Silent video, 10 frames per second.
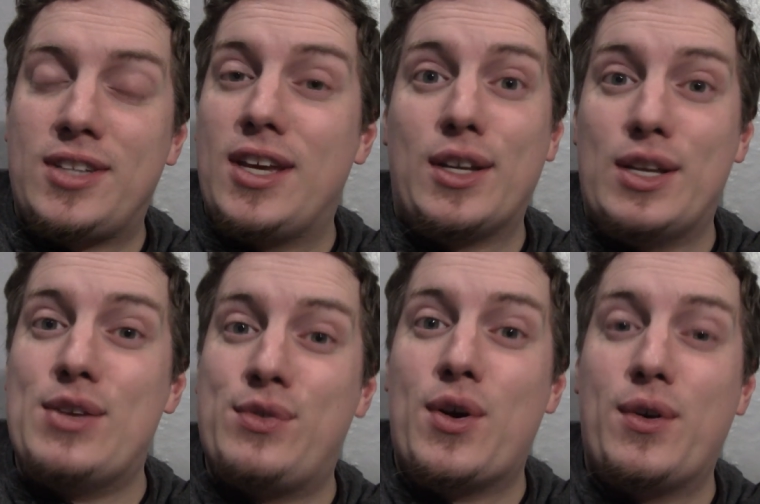taken
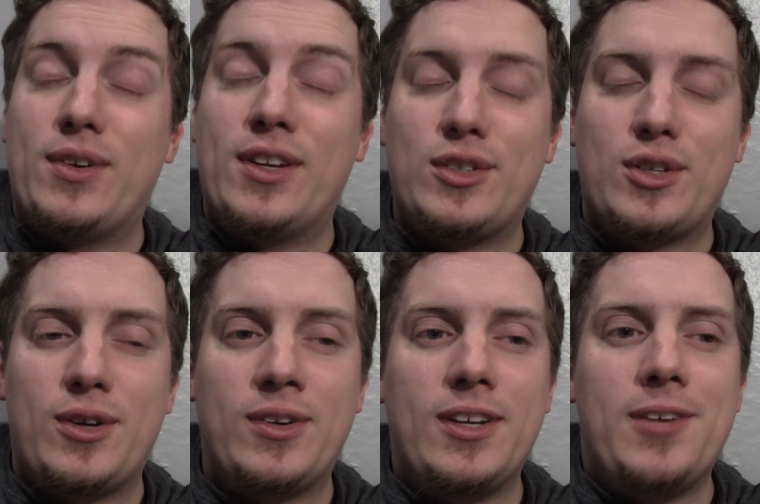his phone. And
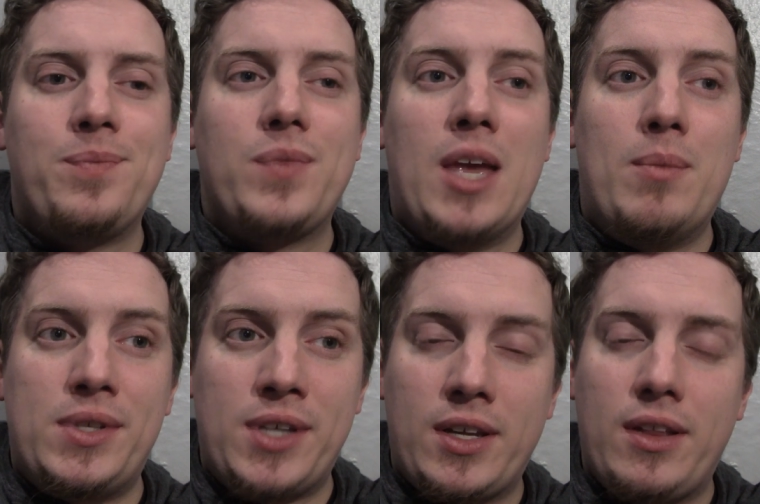so, in
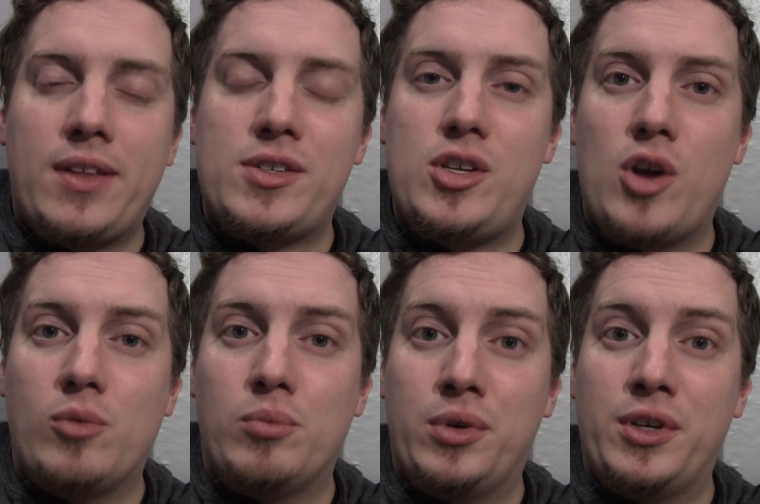particular, there's a
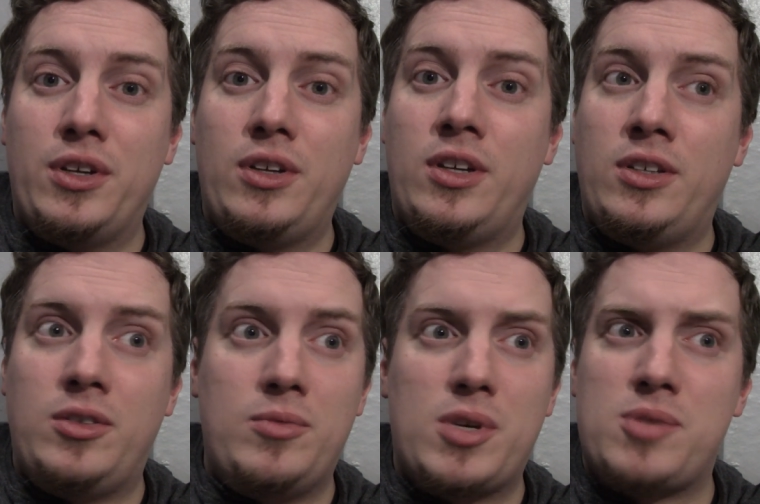young boy,
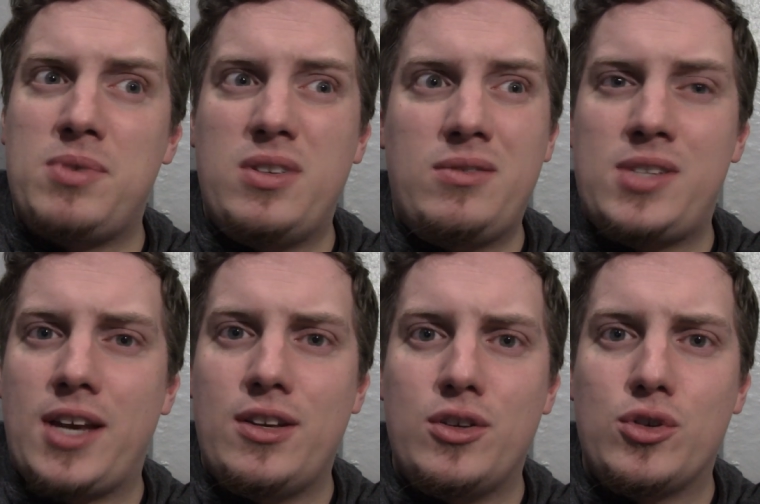who uh, must be
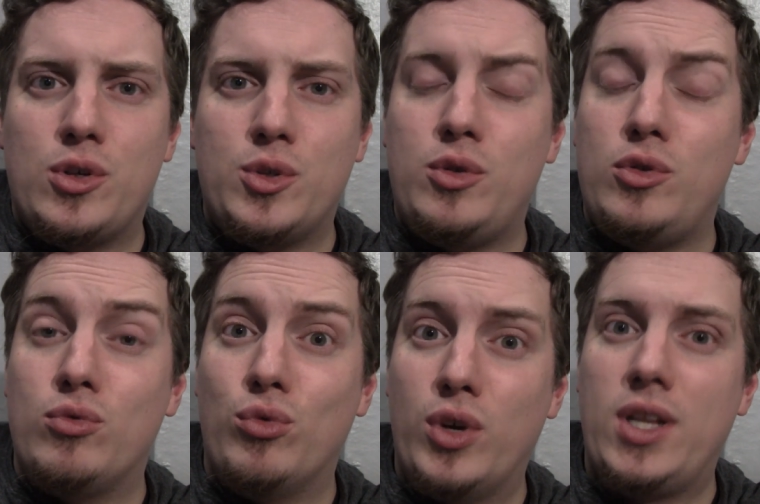10 years old,
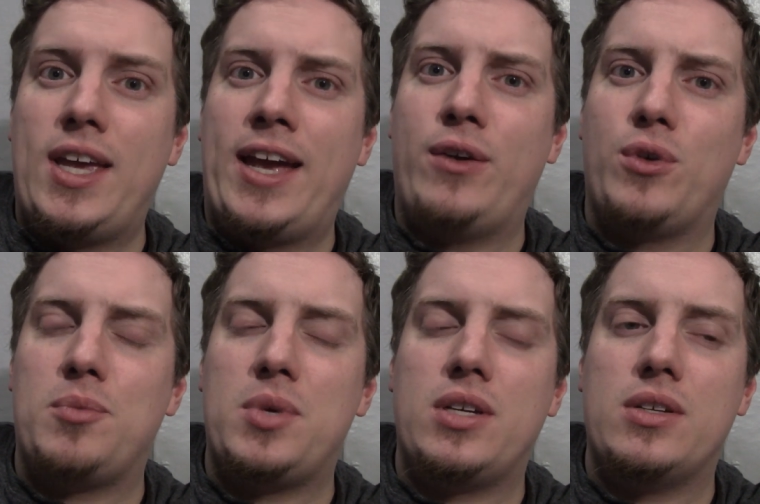who's really
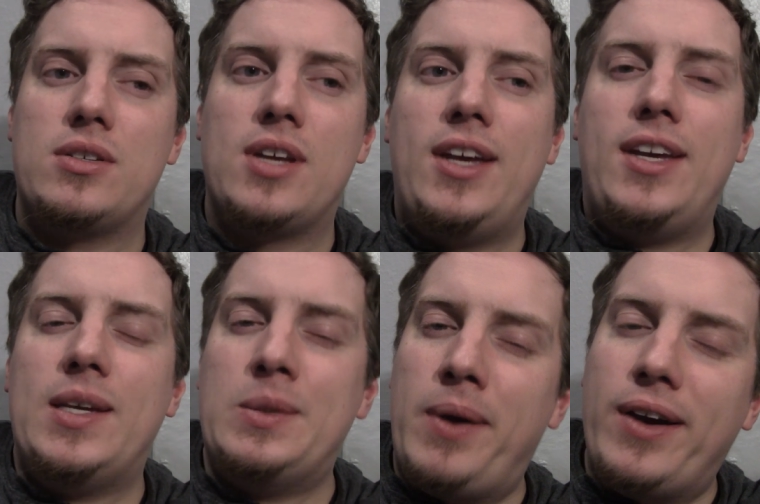angry because
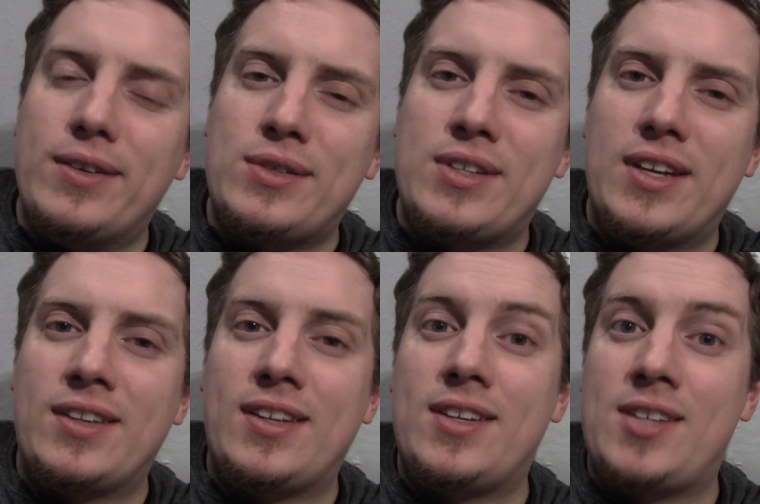his parents
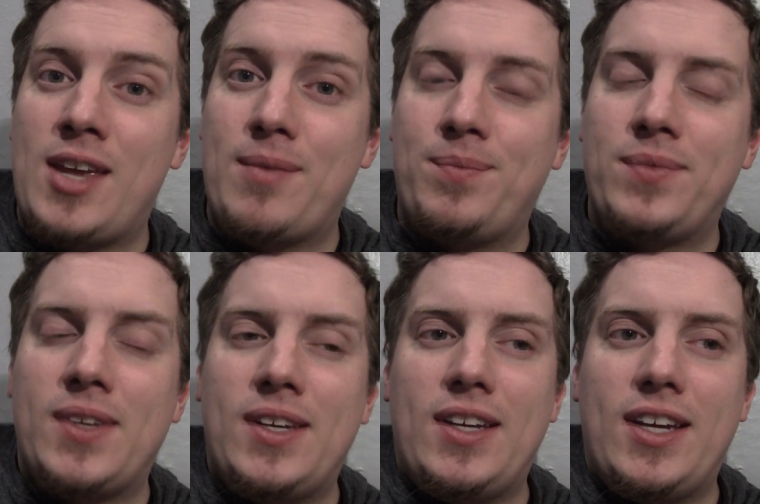think that it's him.
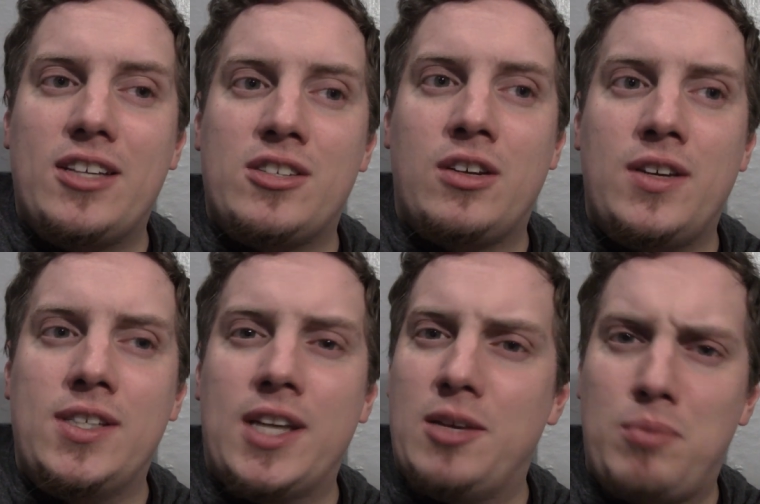And so
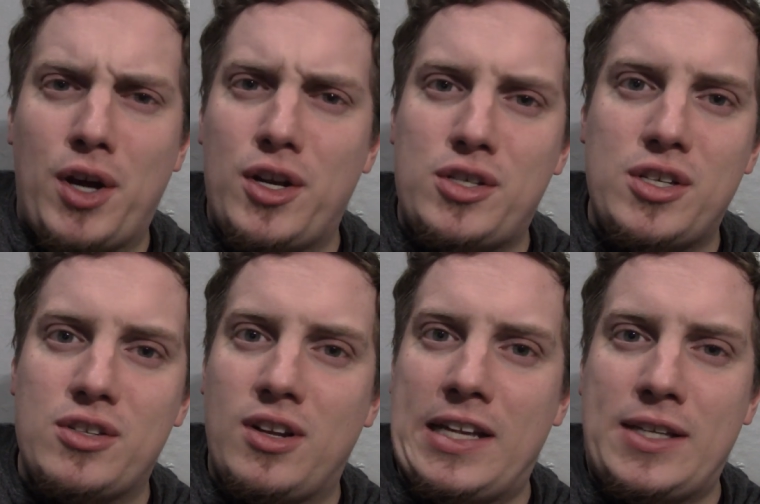he's getting punished,
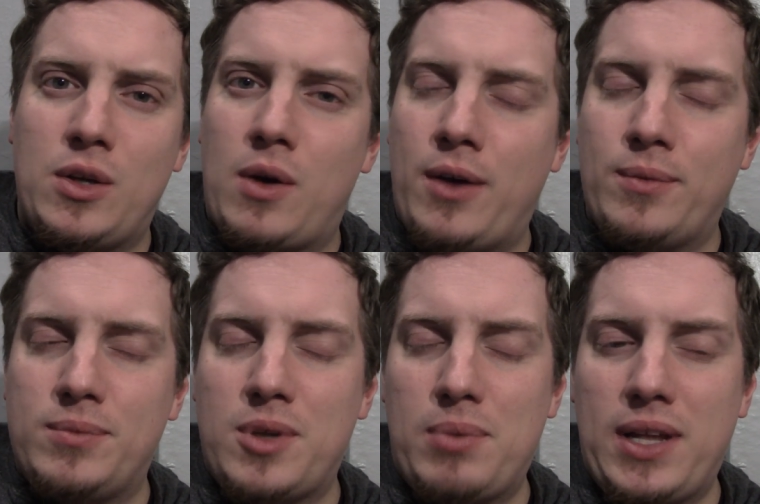he's not allowed to go out
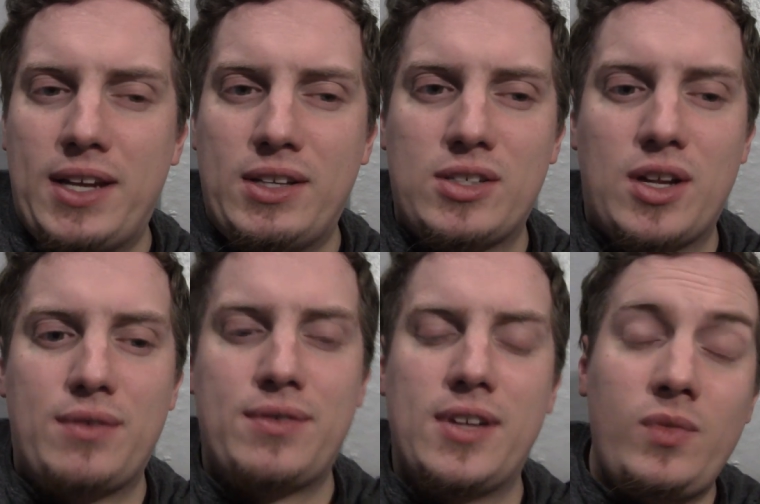and to play and
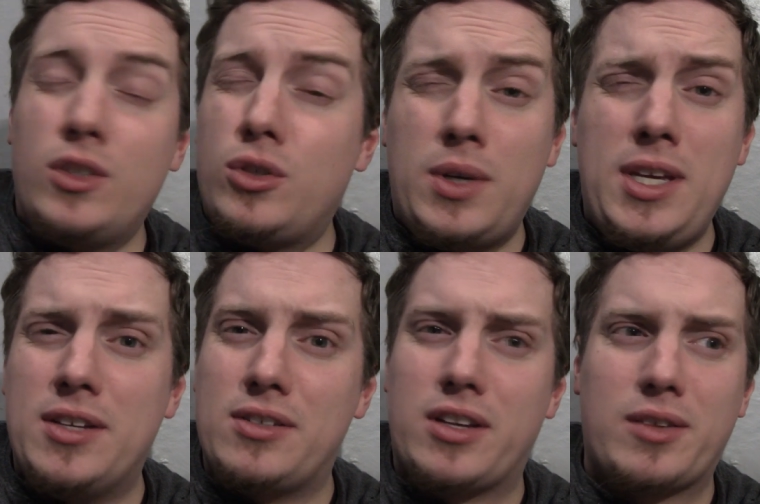stuff. So
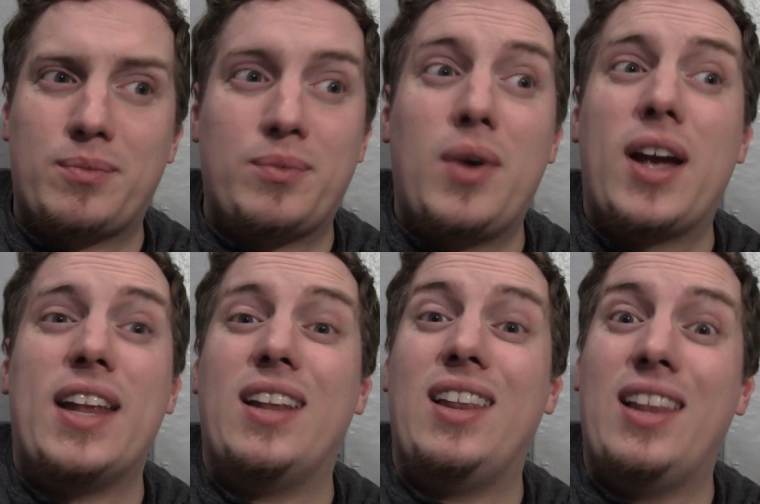he is like
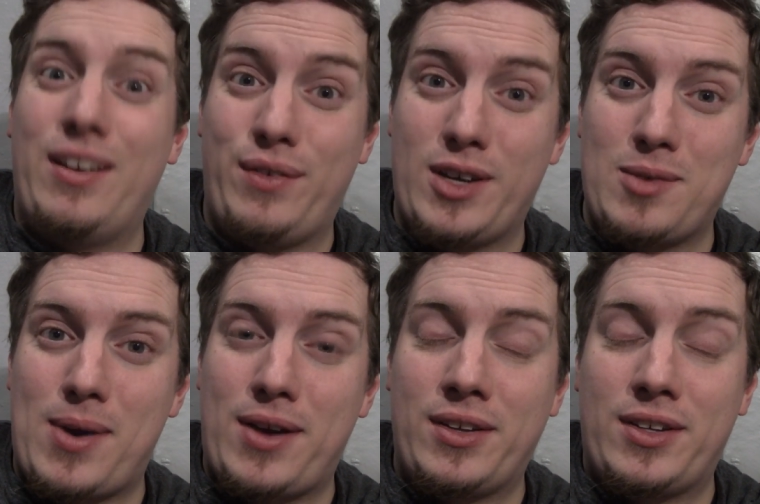fucking livid
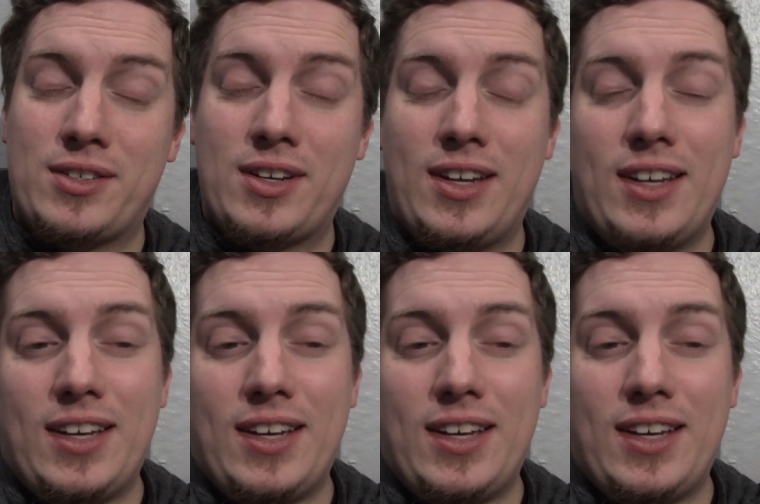about this.